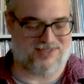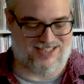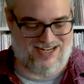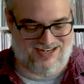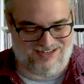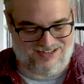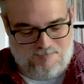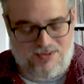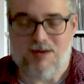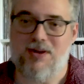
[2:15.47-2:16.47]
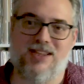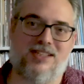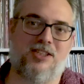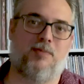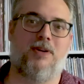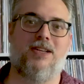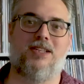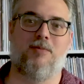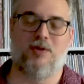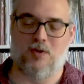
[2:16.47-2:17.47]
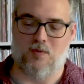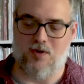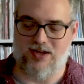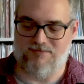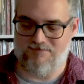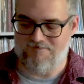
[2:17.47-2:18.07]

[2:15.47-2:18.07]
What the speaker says: 10. But this is a pretty typical one.